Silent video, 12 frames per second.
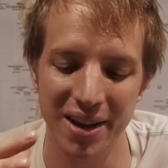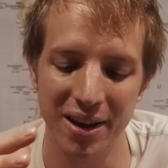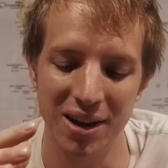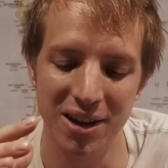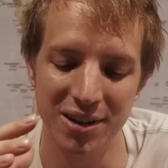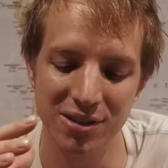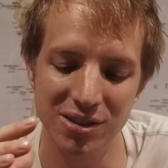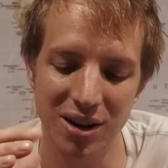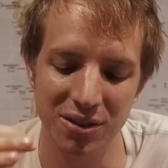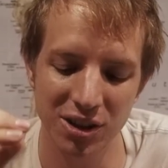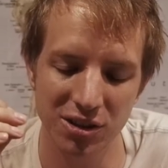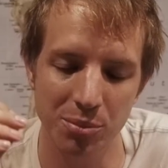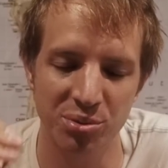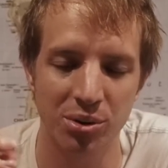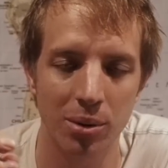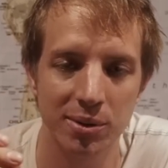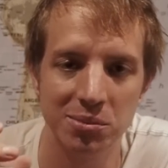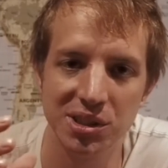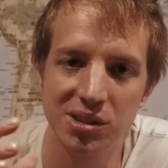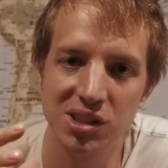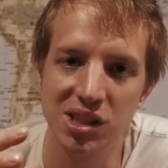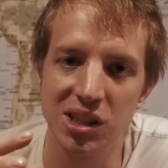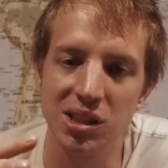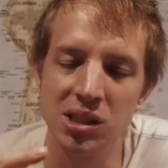And I think the problem
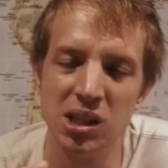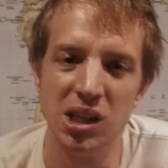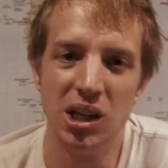is that